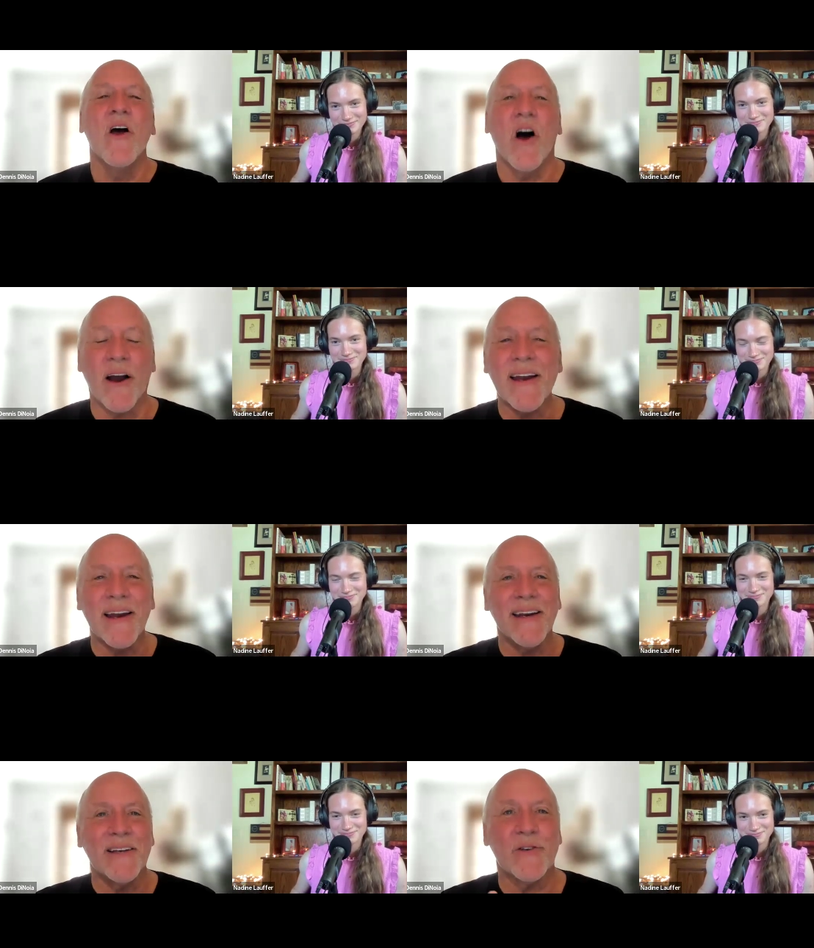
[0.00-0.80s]
Speaker 1: Okay,
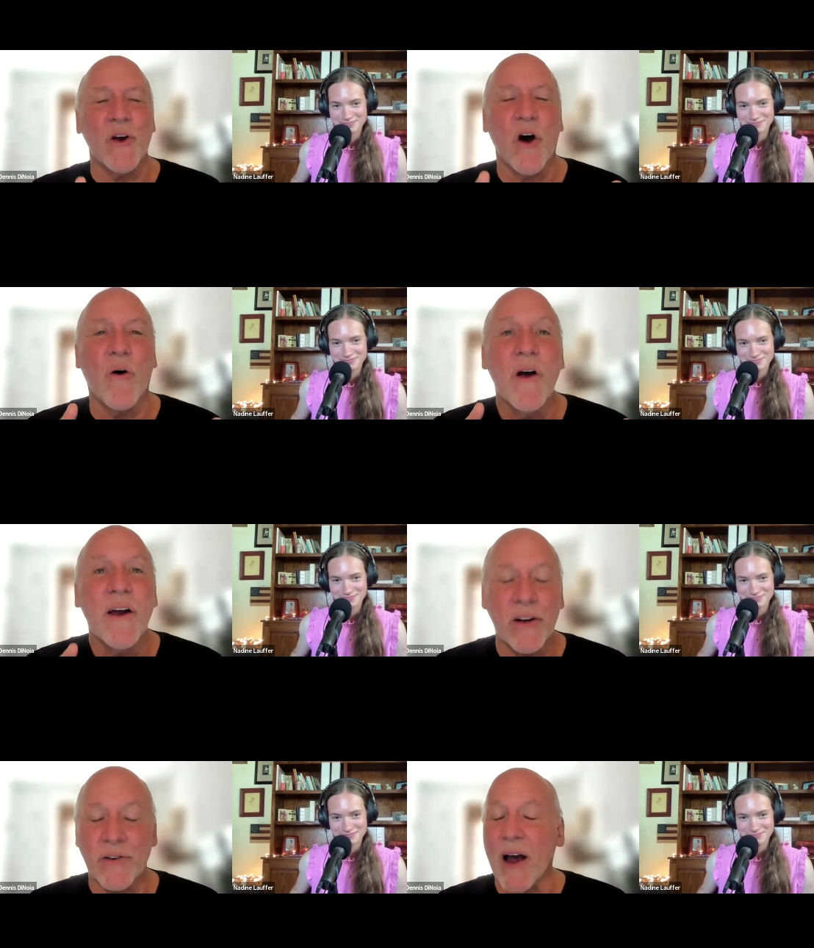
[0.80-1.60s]
Nadine. So
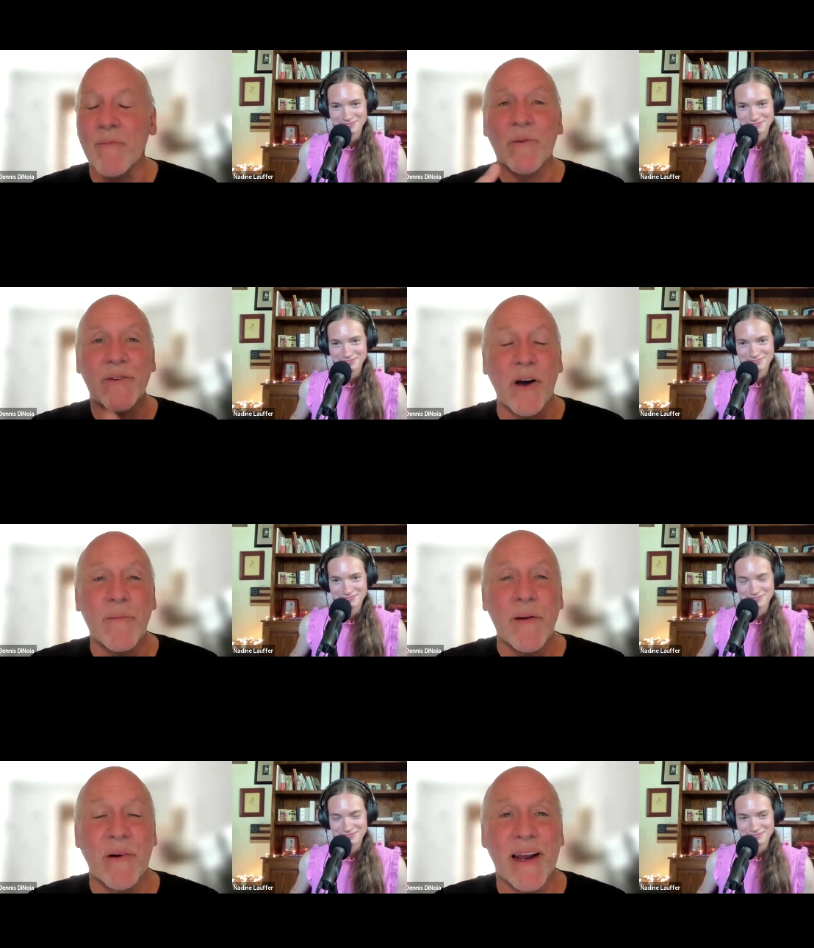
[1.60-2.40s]
here's, um, tell
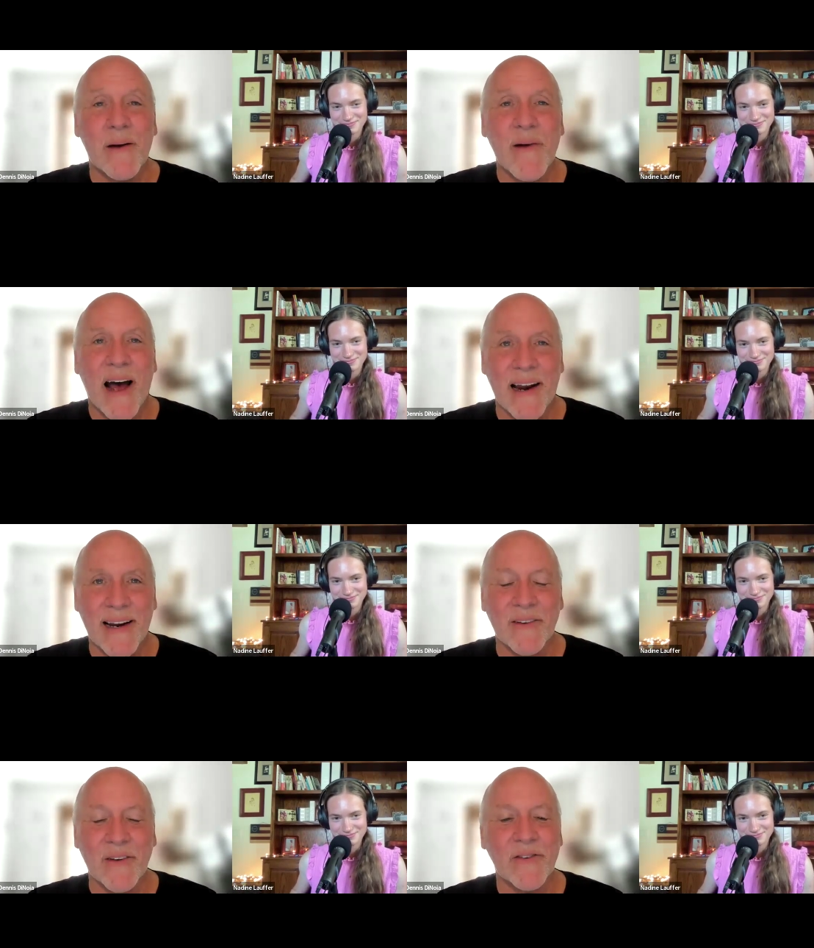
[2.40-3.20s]
people again about how to
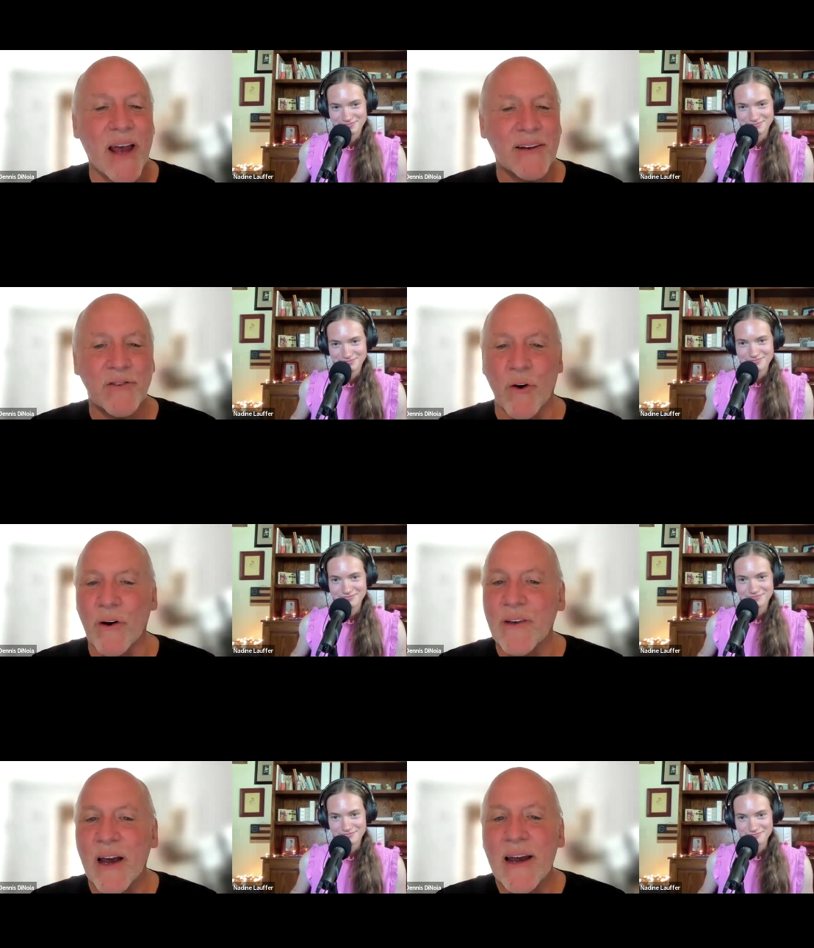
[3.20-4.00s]
get to the site. So
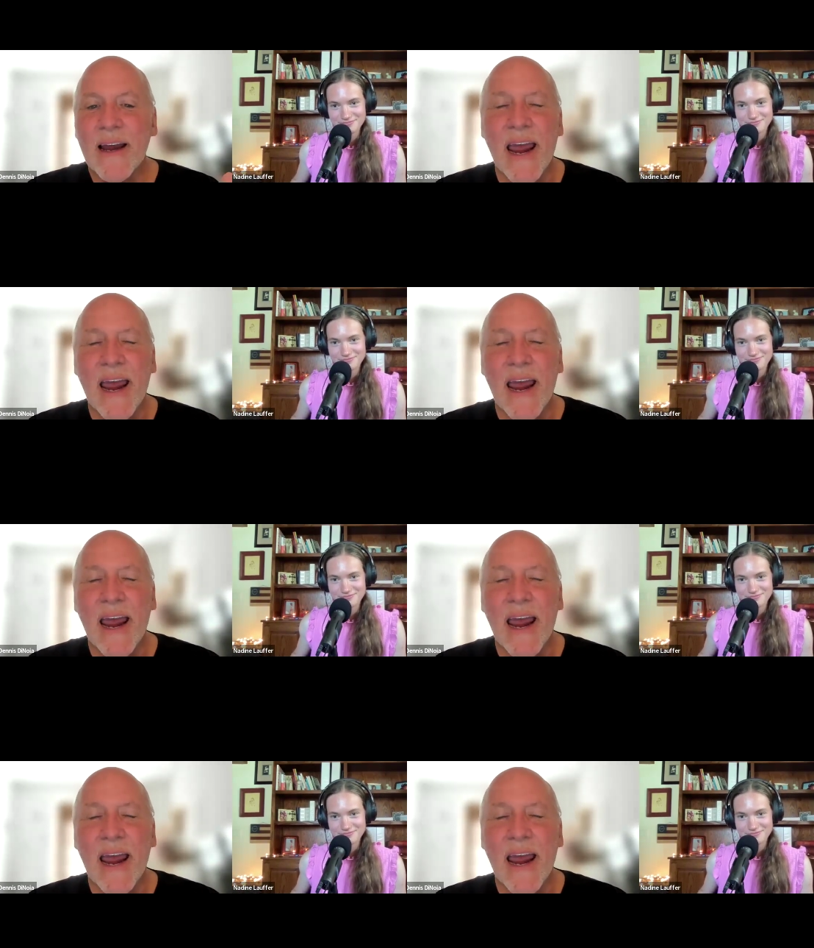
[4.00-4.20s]
it's mm-hmm.